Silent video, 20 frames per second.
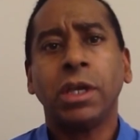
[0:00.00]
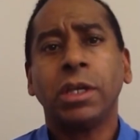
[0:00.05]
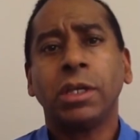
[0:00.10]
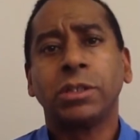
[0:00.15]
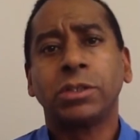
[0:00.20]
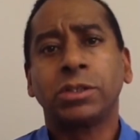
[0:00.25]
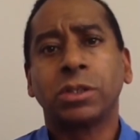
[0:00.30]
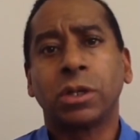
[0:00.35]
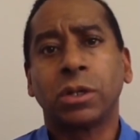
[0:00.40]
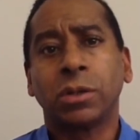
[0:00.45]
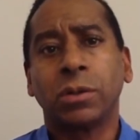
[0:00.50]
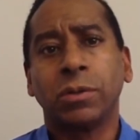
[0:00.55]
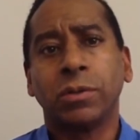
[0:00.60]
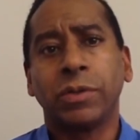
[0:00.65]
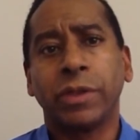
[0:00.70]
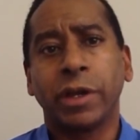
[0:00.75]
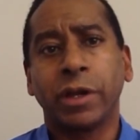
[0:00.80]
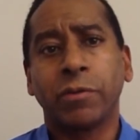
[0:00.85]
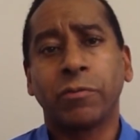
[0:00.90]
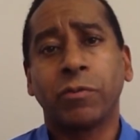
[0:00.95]
So
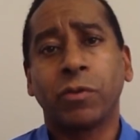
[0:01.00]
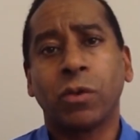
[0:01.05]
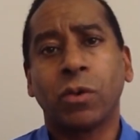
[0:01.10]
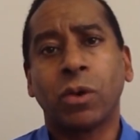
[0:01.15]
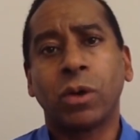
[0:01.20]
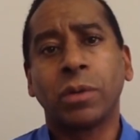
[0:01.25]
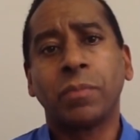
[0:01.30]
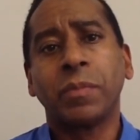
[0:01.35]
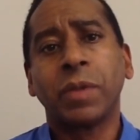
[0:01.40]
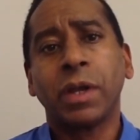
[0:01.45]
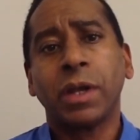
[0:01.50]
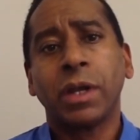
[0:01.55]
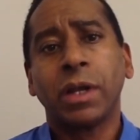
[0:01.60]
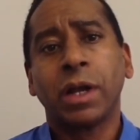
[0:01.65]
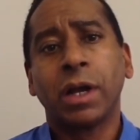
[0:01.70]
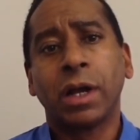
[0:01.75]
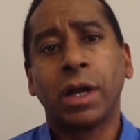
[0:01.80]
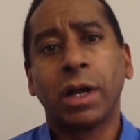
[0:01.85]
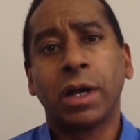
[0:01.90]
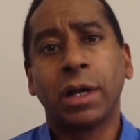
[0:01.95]
therefore,
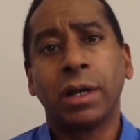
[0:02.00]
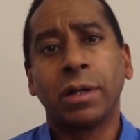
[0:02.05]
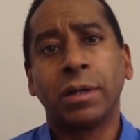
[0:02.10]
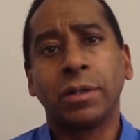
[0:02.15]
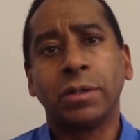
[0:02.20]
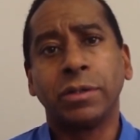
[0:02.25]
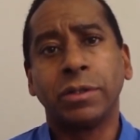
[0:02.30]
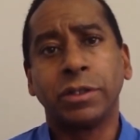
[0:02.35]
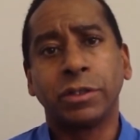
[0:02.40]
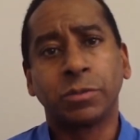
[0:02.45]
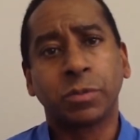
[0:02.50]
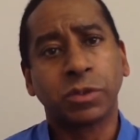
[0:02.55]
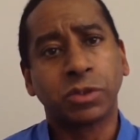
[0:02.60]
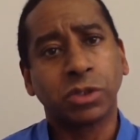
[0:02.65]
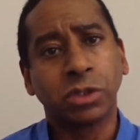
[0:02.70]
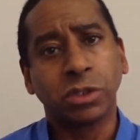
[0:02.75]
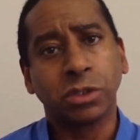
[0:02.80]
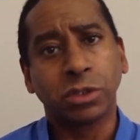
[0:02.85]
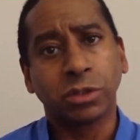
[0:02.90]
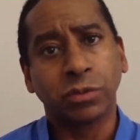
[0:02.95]
this
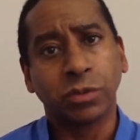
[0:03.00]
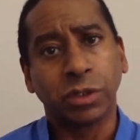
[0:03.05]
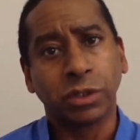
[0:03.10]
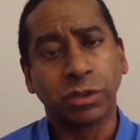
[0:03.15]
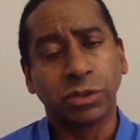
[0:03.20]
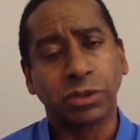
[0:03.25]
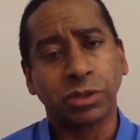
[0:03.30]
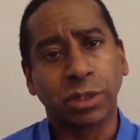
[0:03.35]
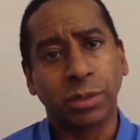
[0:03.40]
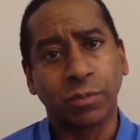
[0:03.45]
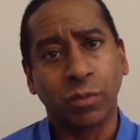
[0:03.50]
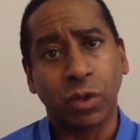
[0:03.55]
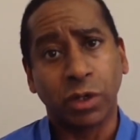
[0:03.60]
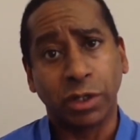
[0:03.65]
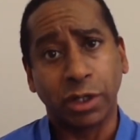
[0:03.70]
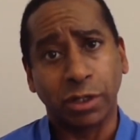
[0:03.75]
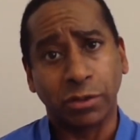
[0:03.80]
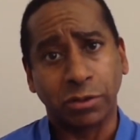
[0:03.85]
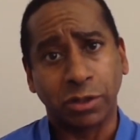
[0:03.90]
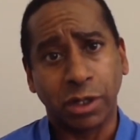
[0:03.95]
procedure was
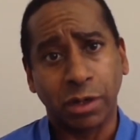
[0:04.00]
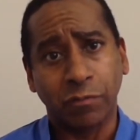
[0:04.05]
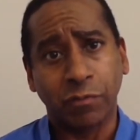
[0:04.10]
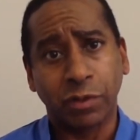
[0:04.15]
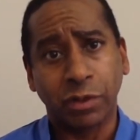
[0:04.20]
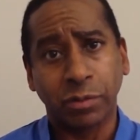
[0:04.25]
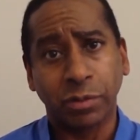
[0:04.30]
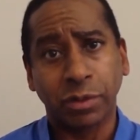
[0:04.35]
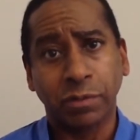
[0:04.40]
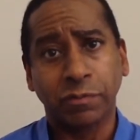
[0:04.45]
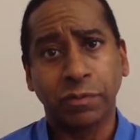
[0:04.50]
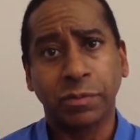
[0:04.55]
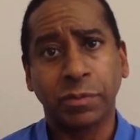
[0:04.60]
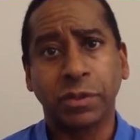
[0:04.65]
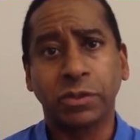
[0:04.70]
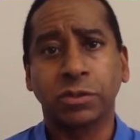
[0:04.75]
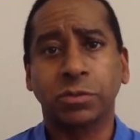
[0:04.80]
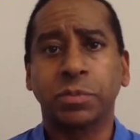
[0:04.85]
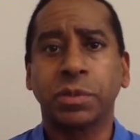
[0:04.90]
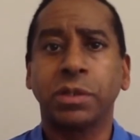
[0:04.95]
somewhat uncomfortable for
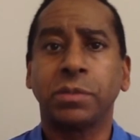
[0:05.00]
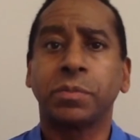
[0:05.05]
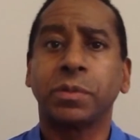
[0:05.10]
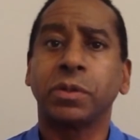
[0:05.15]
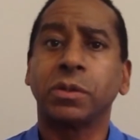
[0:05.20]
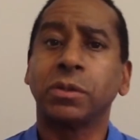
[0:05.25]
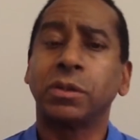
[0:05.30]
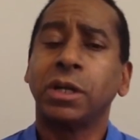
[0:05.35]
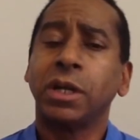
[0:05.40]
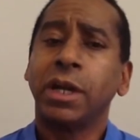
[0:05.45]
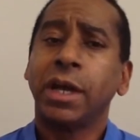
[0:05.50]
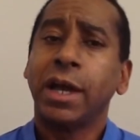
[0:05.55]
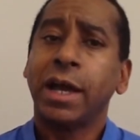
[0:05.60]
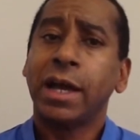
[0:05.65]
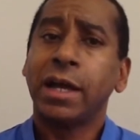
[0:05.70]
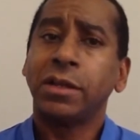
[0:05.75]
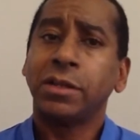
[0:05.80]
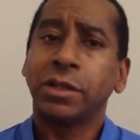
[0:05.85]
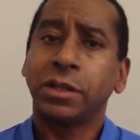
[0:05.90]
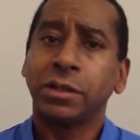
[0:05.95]
most people,
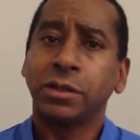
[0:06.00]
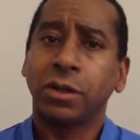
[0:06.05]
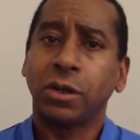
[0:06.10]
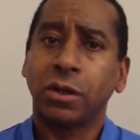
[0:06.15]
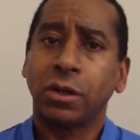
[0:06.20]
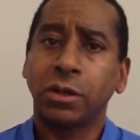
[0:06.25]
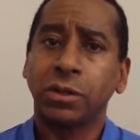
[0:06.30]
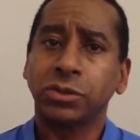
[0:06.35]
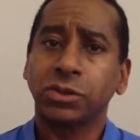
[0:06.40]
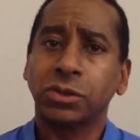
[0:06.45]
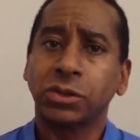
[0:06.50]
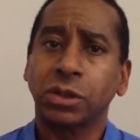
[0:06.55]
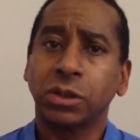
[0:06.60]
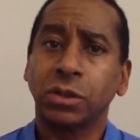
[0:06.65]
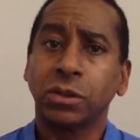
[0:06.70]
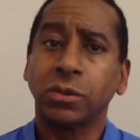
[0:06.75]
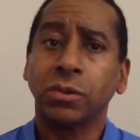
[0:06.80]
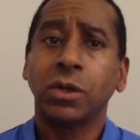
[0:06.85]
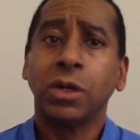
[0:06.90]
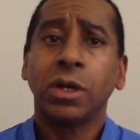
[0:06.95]
and then
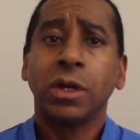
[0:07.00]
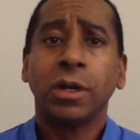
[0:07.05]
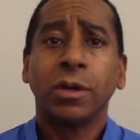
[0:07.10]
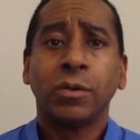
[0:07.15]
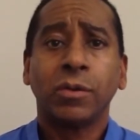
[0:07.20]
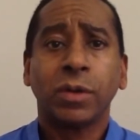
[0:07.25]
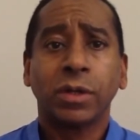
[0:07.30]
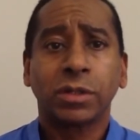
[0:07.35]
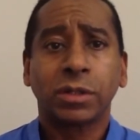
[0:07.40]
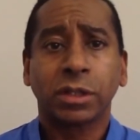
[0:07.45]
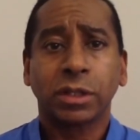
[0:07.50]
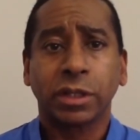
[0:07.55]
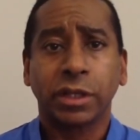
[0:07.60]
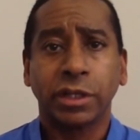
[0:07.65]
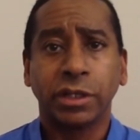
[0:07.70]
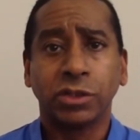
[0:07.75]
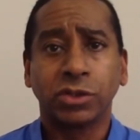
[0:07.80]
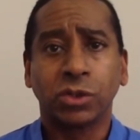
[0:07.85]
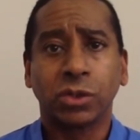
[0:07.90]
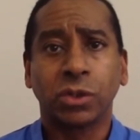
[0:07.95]
also with the
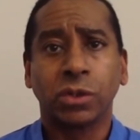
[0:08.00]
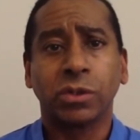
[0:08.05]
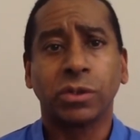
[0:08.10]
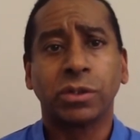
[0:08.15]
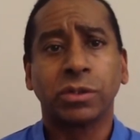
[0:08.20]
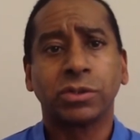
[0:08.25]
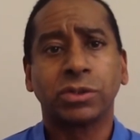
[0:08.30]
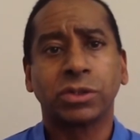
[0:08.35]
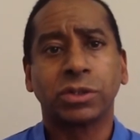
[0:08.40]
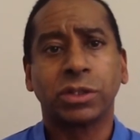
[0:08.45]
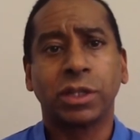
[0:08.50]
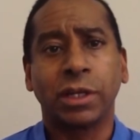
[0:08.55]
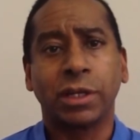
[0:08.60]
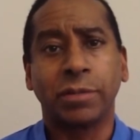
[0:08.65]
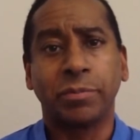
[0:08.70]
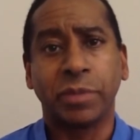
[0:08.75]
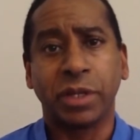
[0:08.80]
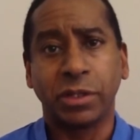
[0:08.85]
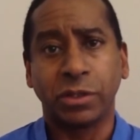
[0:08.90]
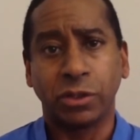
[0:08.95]
lasers that
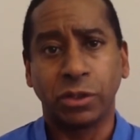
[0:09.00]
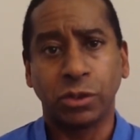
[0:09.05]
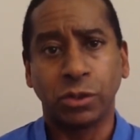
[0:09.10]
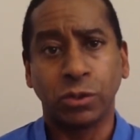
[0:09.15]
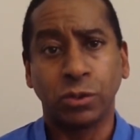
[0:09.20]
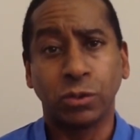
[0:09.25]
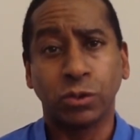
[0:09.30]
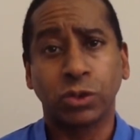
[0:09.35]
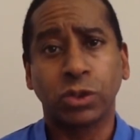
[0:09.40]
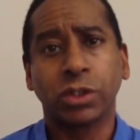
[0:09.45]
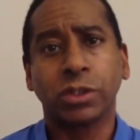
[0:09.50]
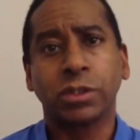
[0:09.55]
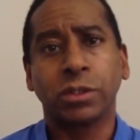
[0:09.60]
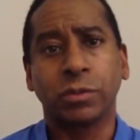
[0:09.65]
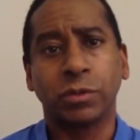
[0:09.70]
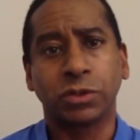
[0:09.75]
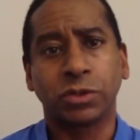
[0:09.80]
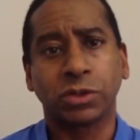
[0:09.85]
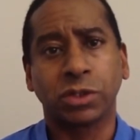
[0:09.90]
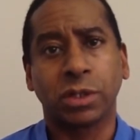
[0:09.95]
have been used, there
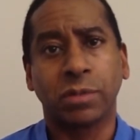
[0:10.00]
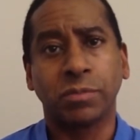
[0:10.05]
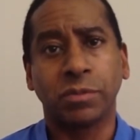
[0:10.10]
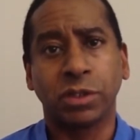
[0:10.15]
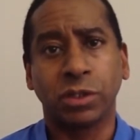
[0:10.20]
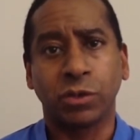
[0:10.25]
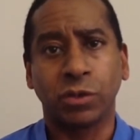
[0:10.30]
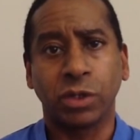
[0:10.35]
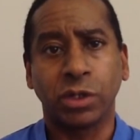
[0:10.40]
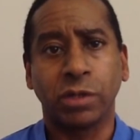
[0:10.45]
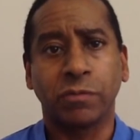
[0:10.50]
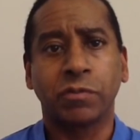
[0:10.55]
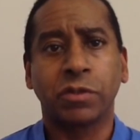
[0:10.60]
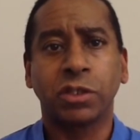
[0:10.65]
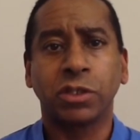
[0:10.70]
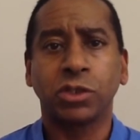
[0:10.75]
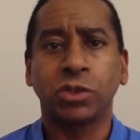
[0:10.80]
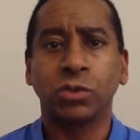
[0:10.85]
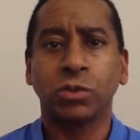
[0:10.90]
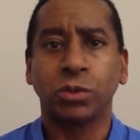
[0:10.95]
was some degree of
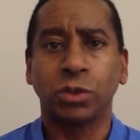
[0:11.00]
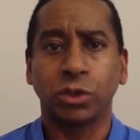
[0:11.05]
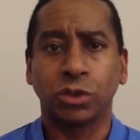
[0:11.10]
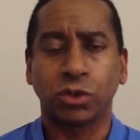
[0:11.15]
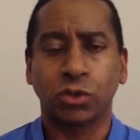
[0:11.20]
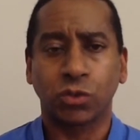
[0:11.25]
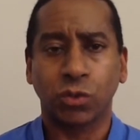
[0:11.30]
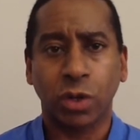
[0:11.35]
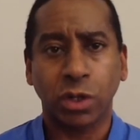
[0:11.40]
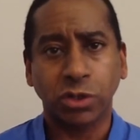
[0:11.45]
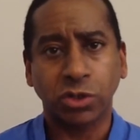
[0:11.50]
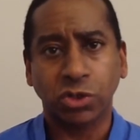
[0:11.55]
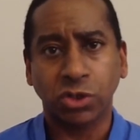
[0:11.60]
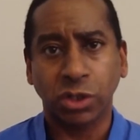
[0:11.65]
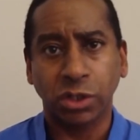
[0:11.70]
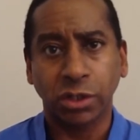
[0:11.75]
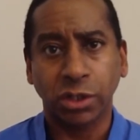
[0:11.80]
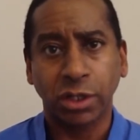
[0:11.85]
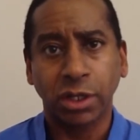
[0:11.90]
tissue destruction